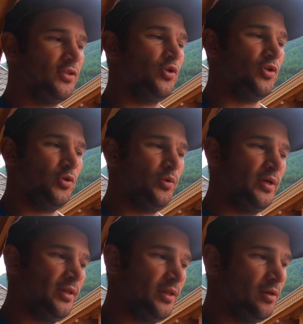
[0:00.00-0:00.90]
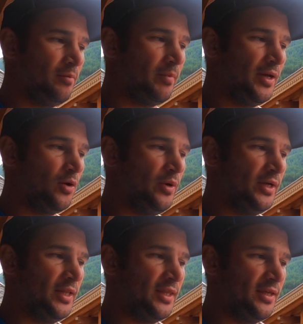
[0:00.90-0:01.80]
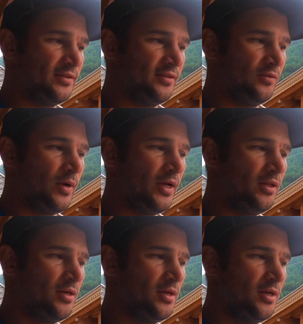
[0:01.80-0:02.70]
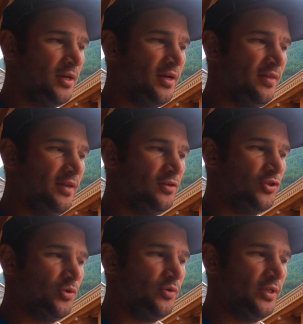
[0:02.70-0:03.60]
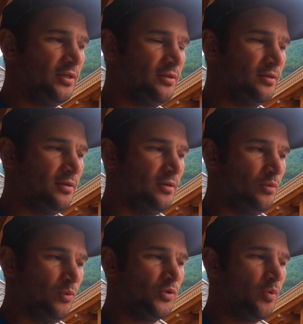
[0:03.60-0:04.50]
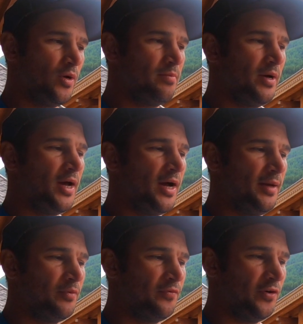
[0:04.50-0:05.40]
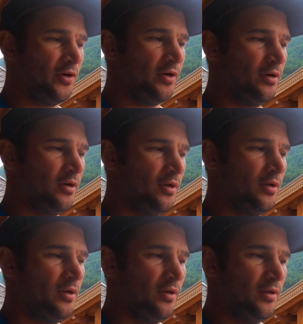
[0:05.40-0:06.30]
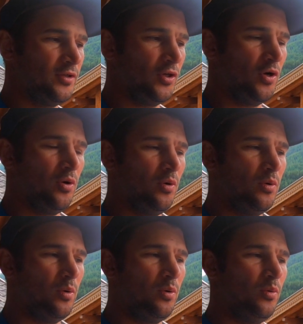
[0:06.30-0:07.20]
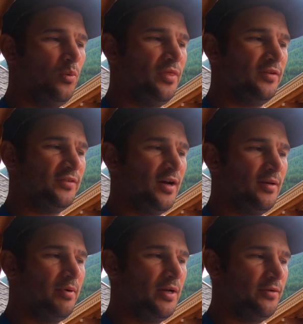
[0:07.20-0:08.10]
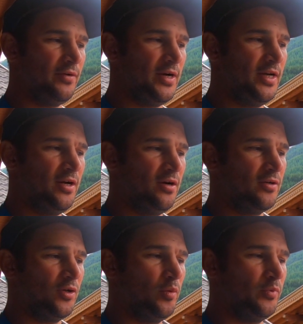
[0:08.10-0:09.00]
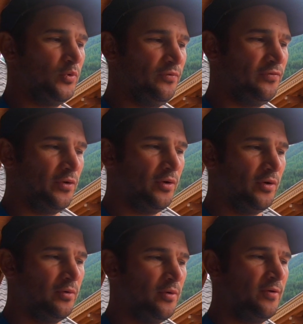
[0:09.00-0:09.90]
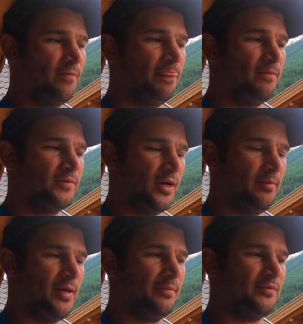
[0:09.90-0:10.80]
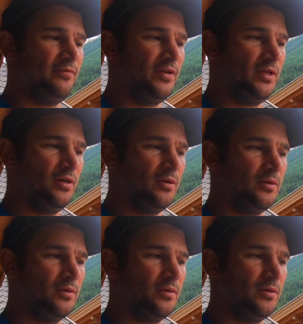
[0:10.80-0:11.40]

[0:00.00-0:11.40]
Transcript: You can do it by going like this as well, and then choosing which one, but I prefer to go with the side button right here to go between photo, time-lapse, and video.